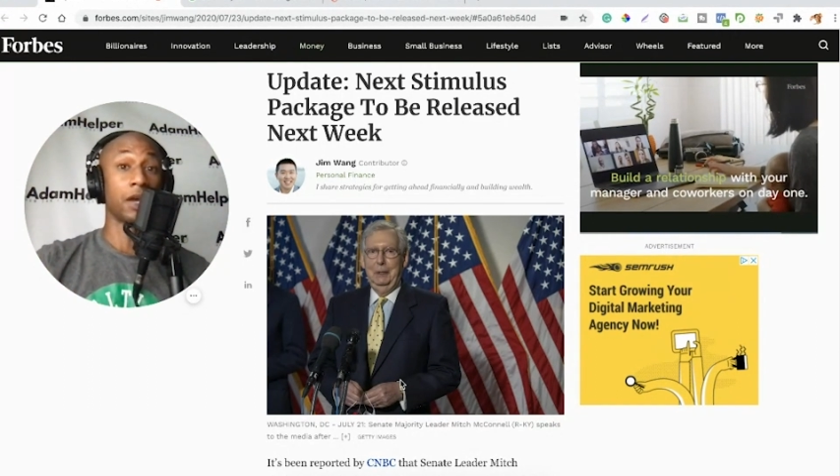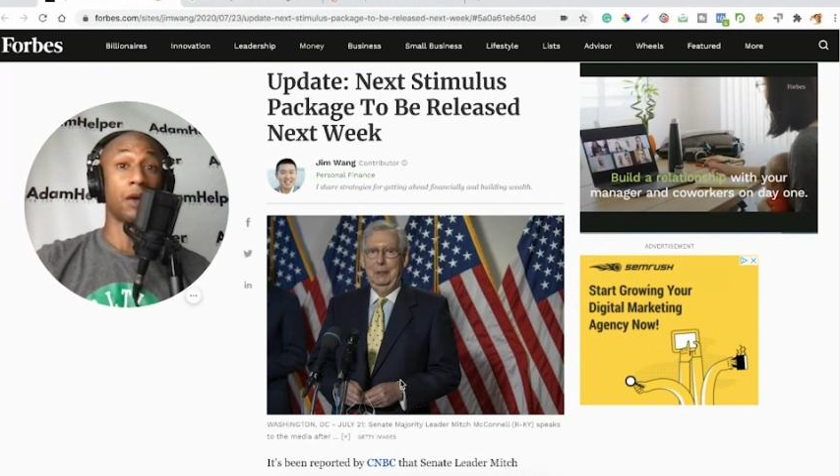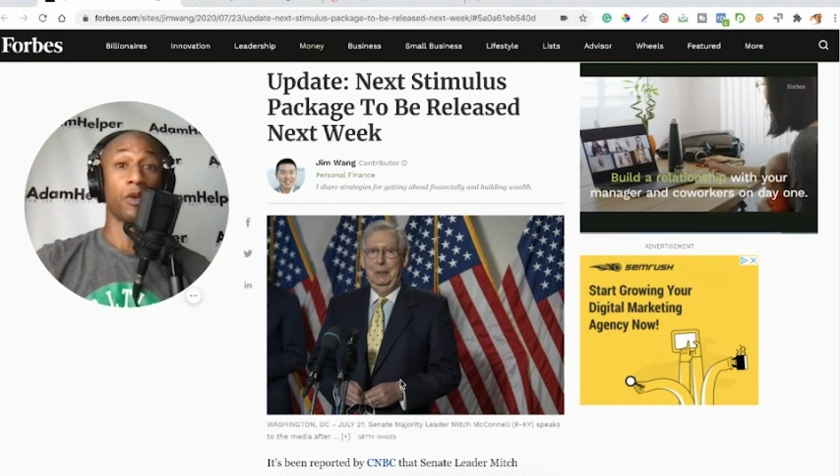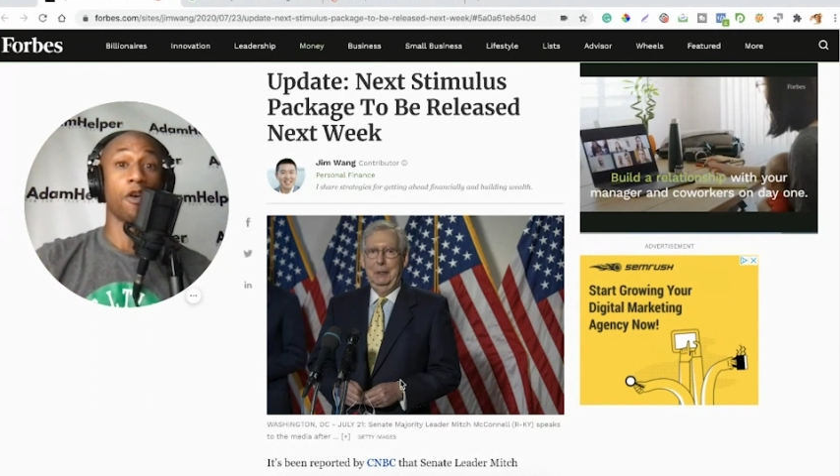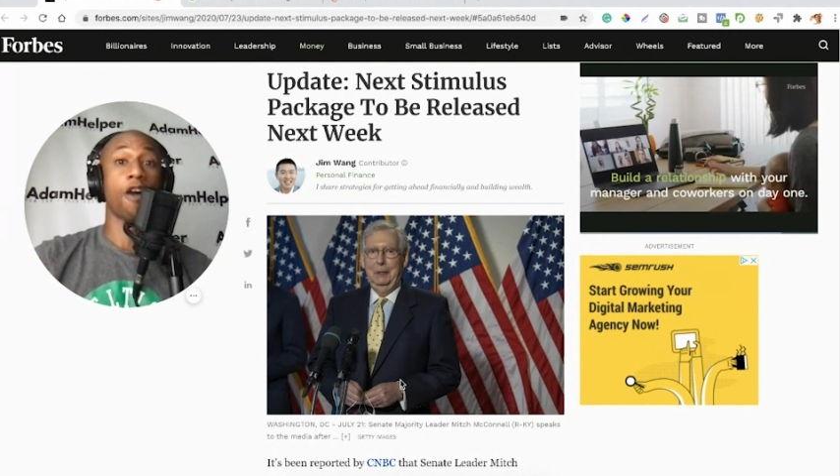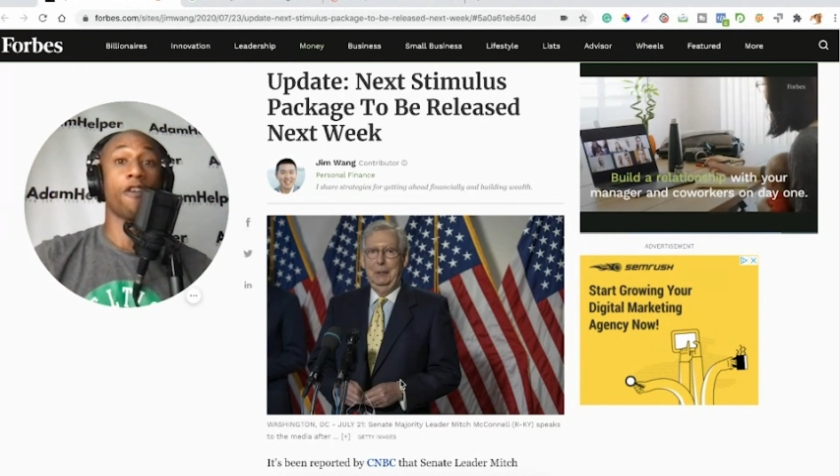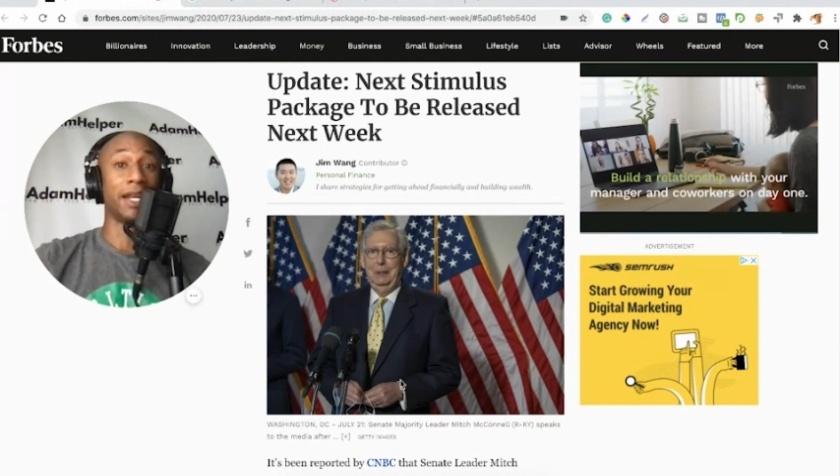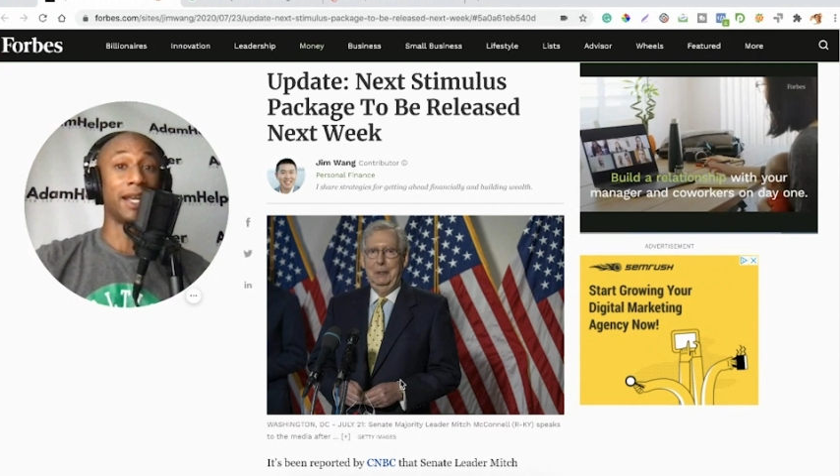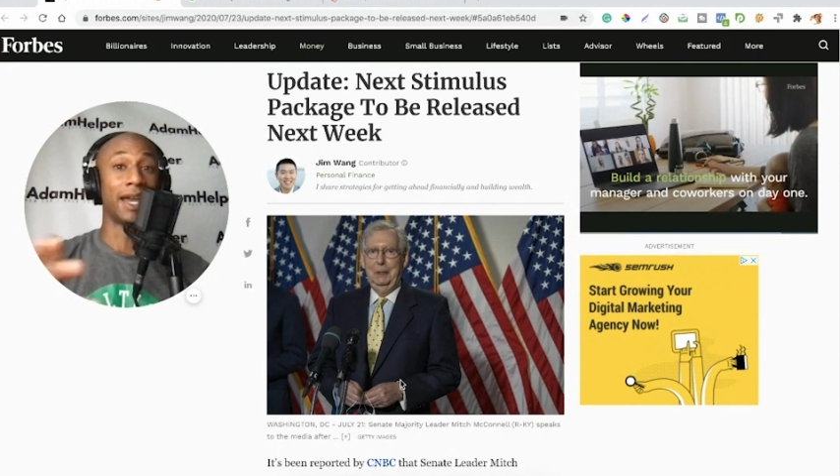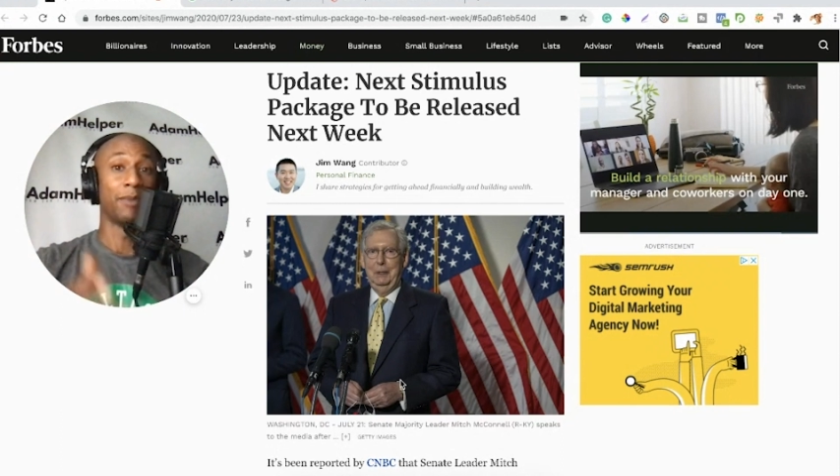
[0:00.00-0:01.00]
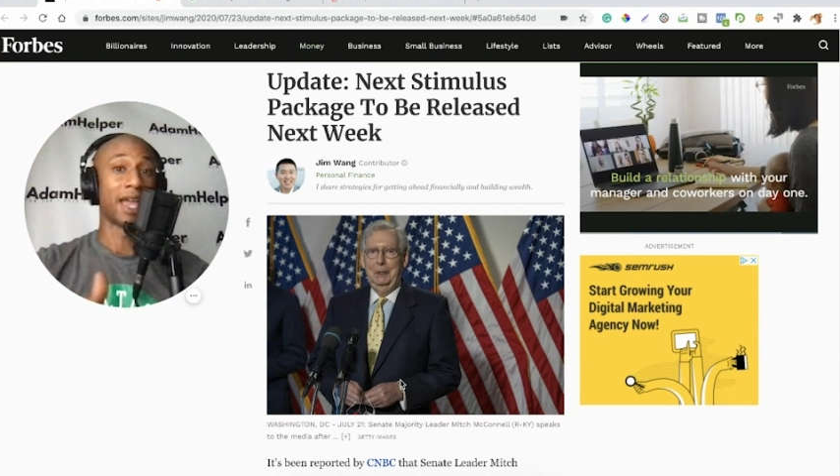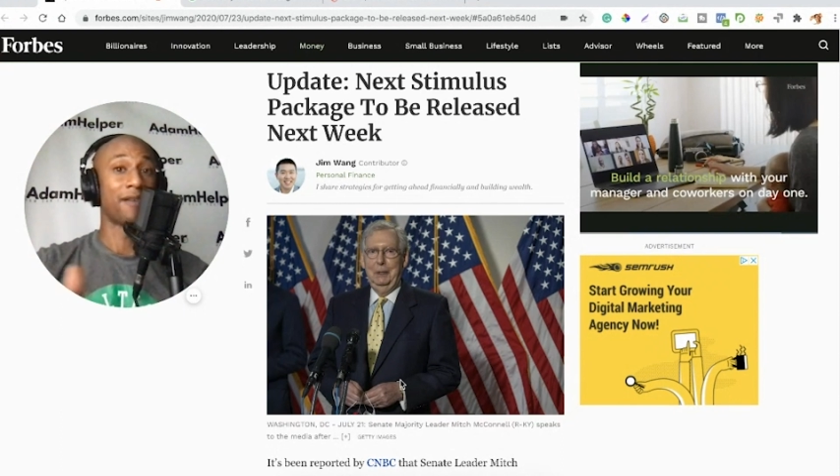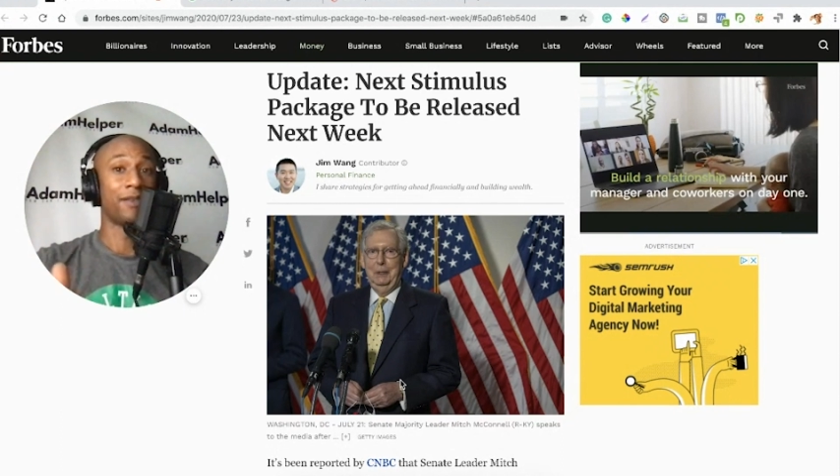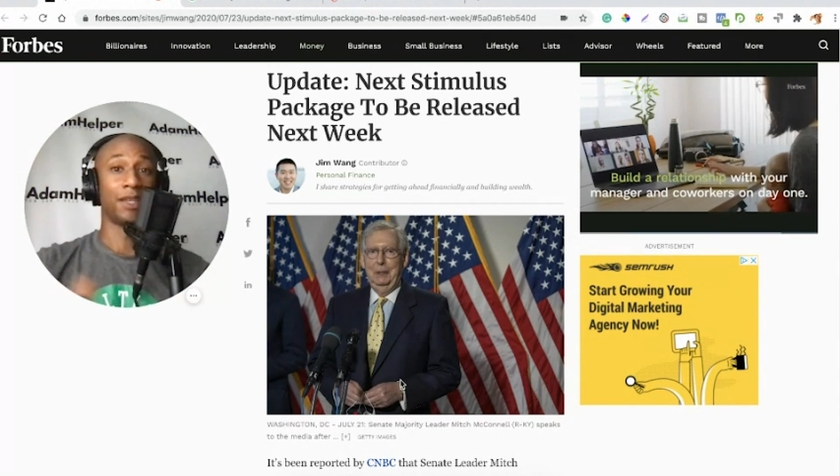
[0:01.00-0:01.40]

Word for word: thought we were already going to be having